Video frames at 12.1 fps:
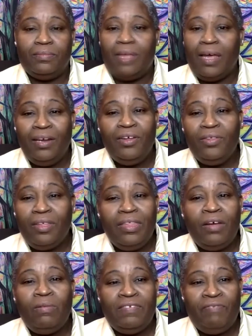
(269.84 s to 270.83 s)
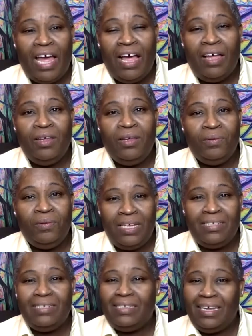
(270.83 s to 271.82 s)
I knew that there was value in
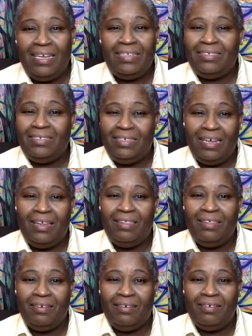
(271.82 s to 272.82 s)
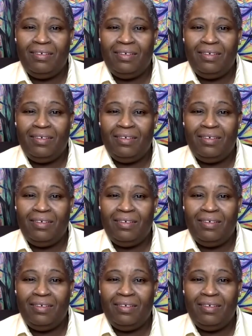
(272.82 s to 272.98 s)
staying together.